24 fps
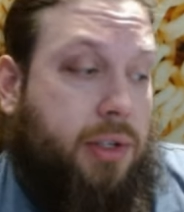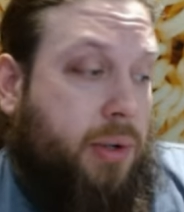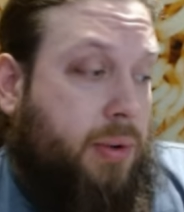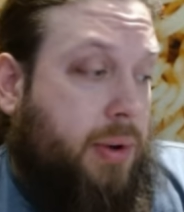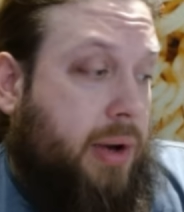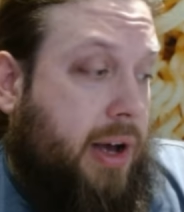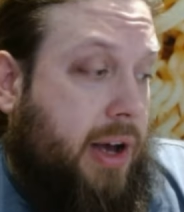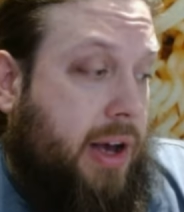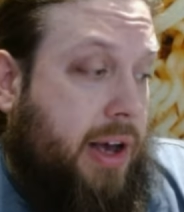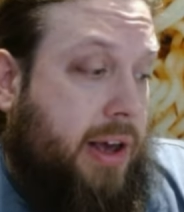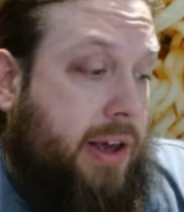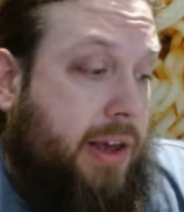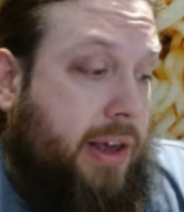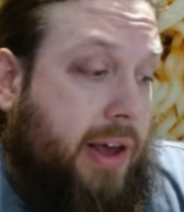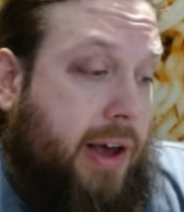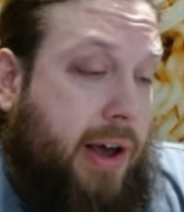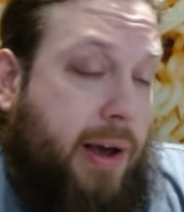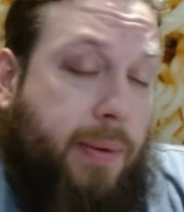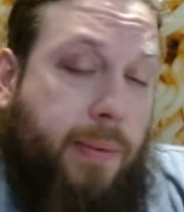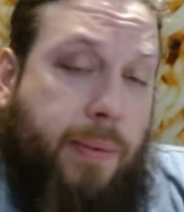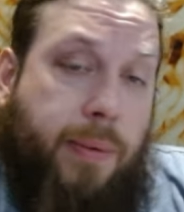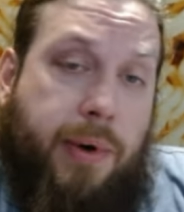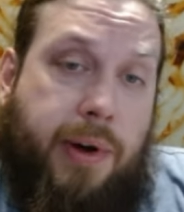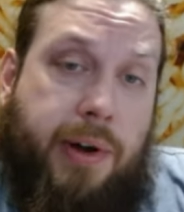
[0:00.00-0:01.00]
So I
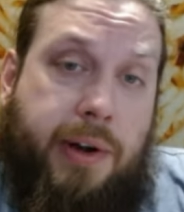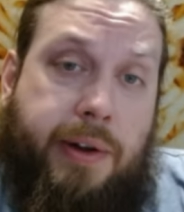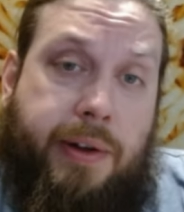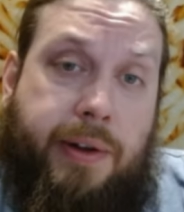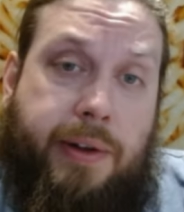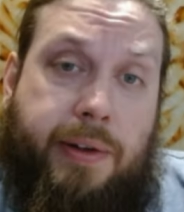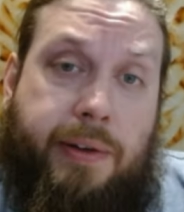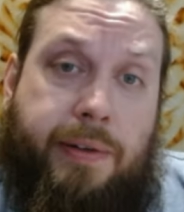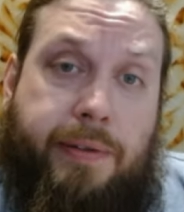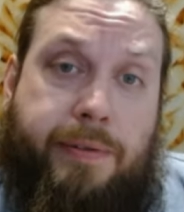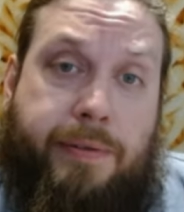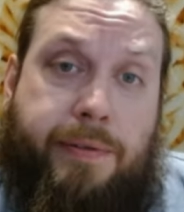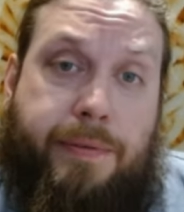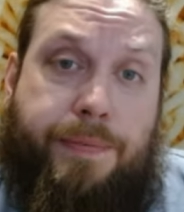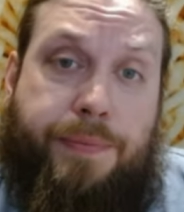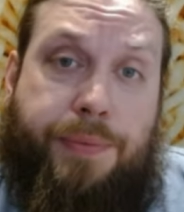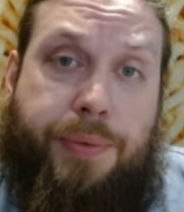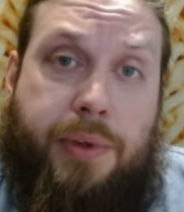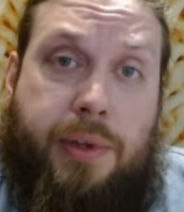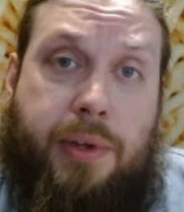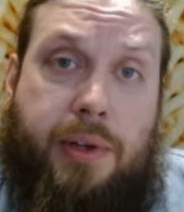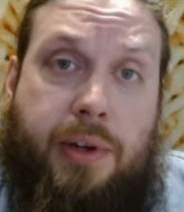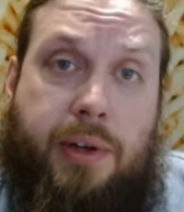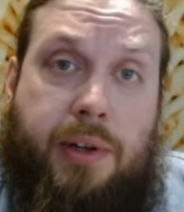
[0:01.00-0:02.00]
got one of
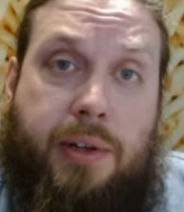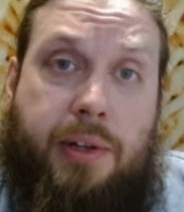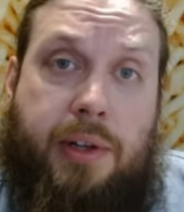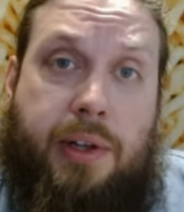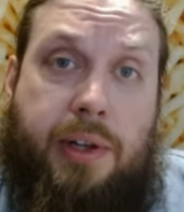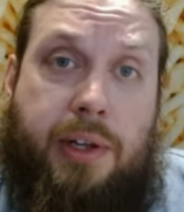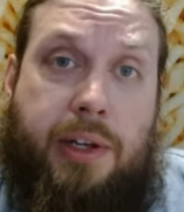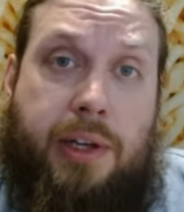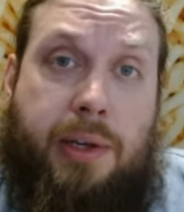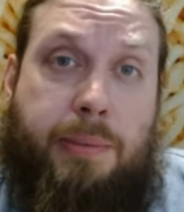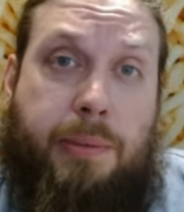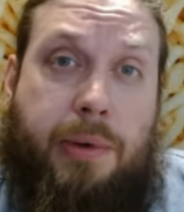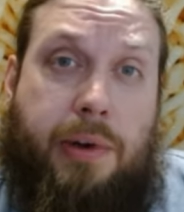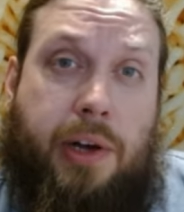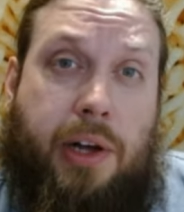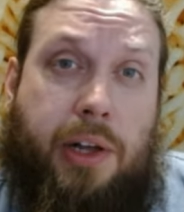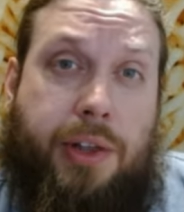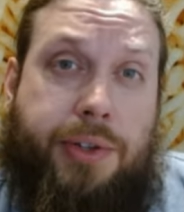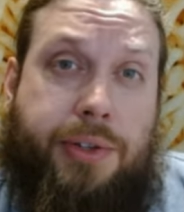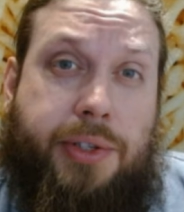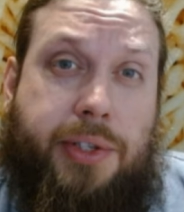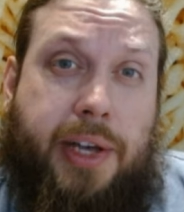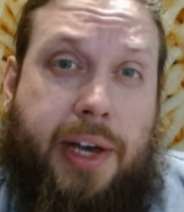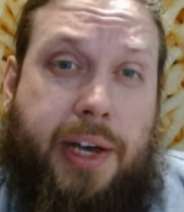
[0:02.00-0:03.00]
um,
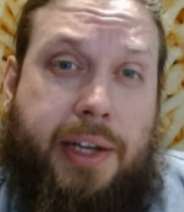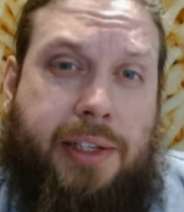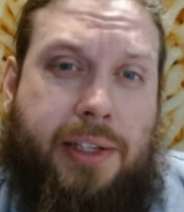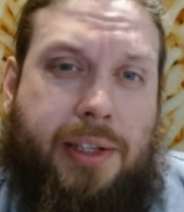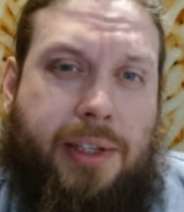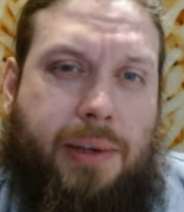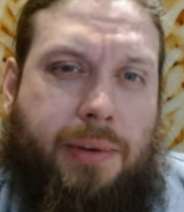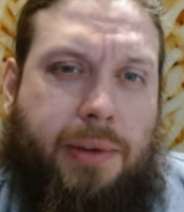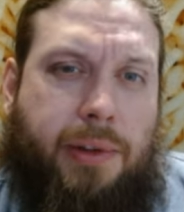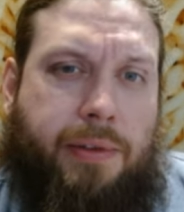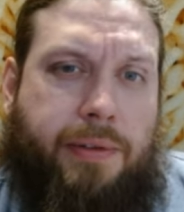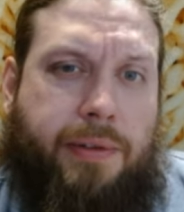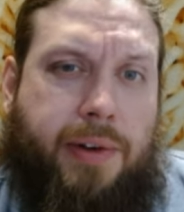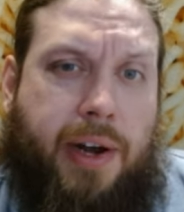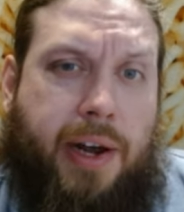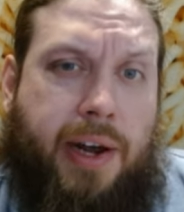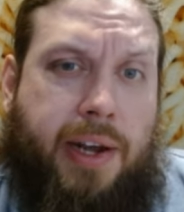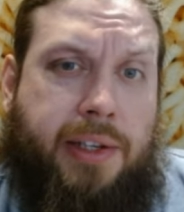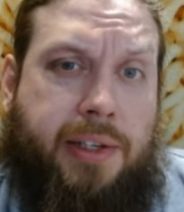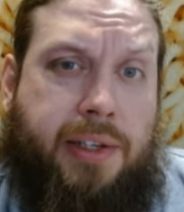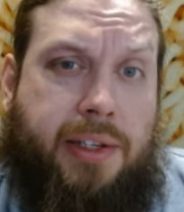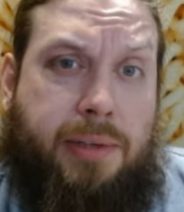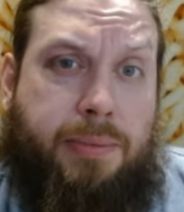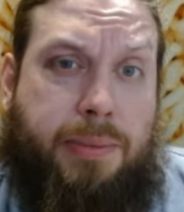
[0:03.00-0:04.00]
all the sides except for the
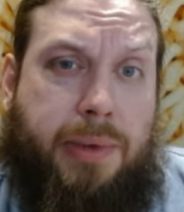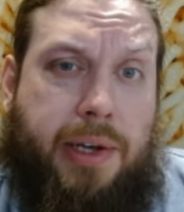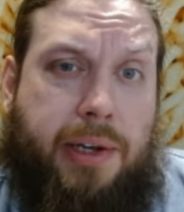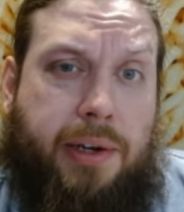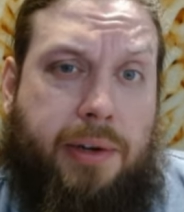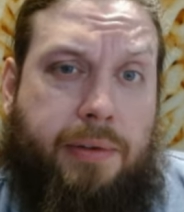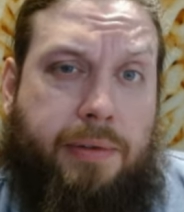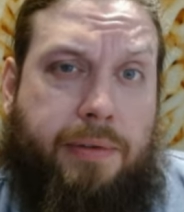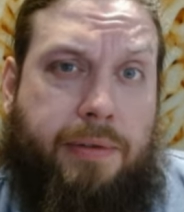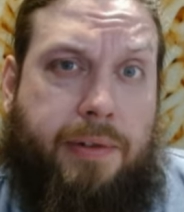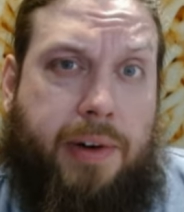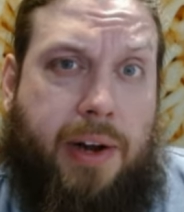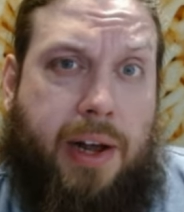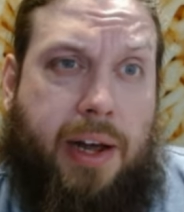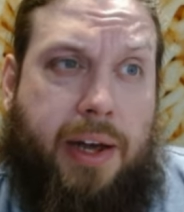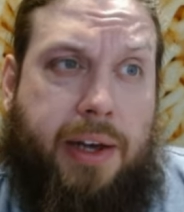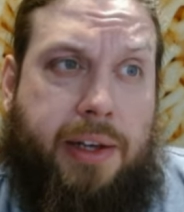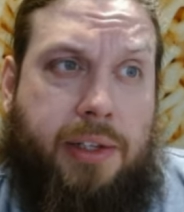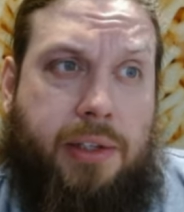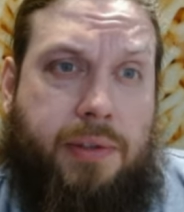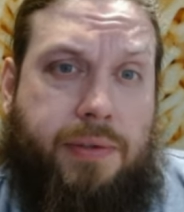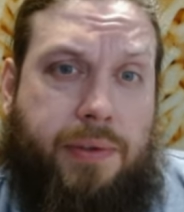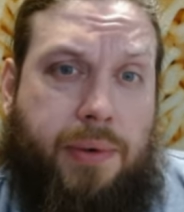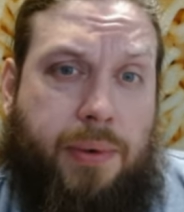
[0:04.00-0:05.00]
fries because I'm not going to do
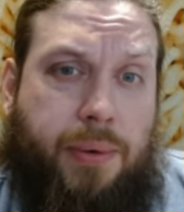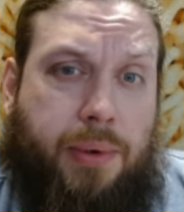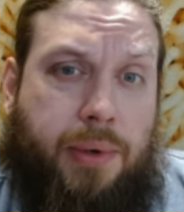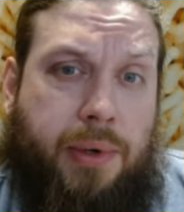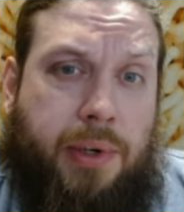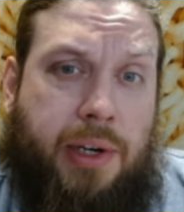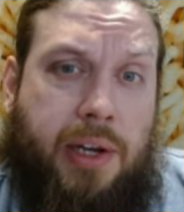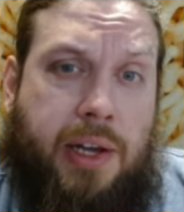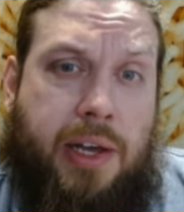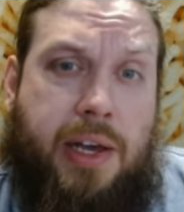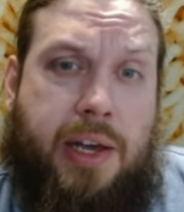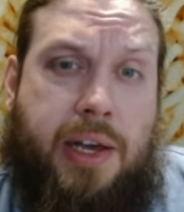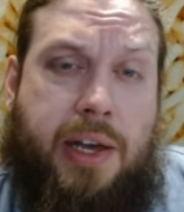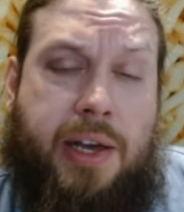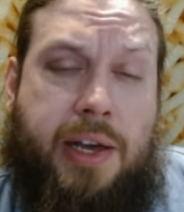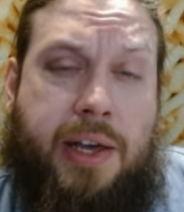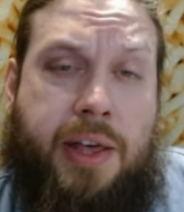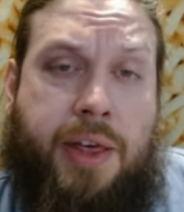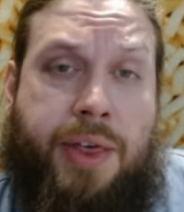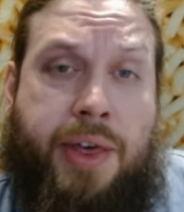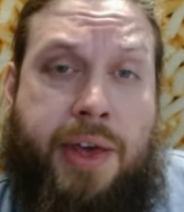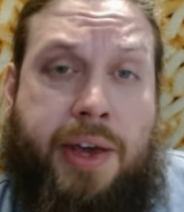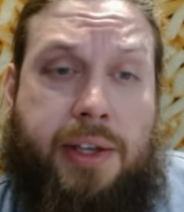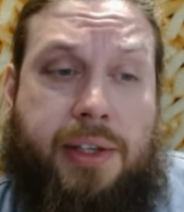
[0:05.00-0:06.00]
fries for
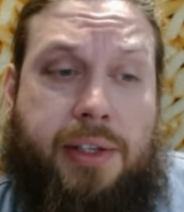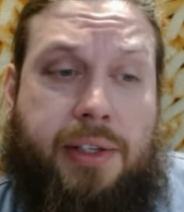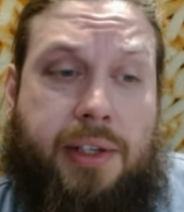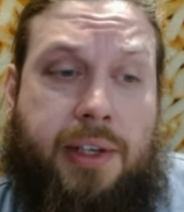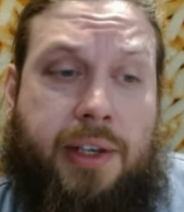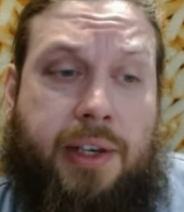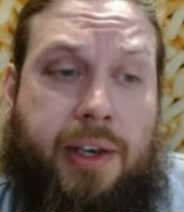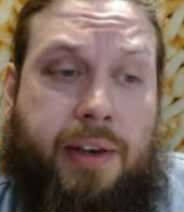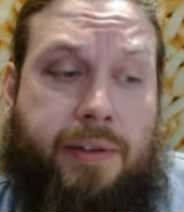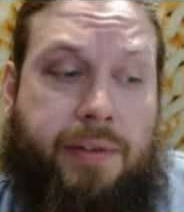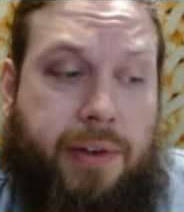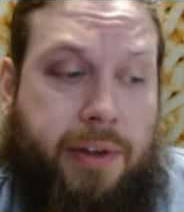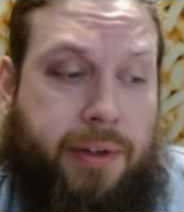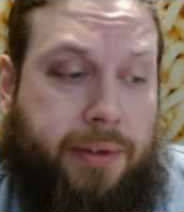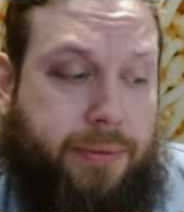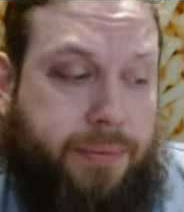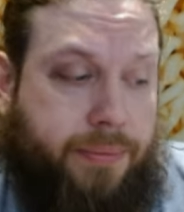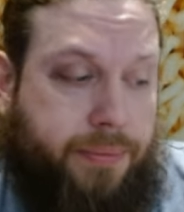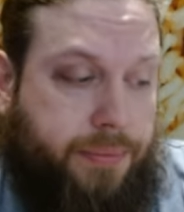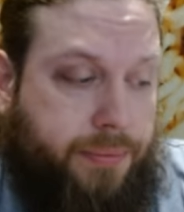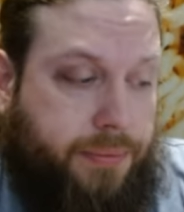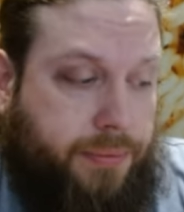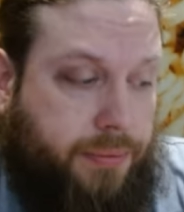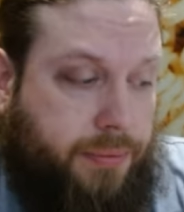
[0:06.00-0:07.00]

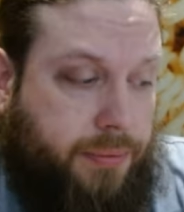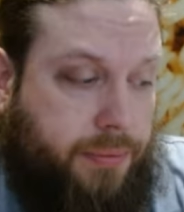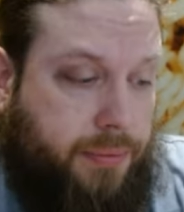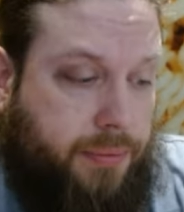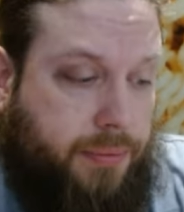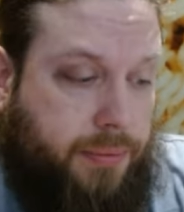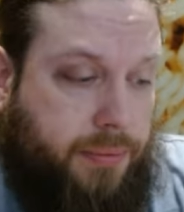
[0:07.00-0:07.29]
Thanksgiving.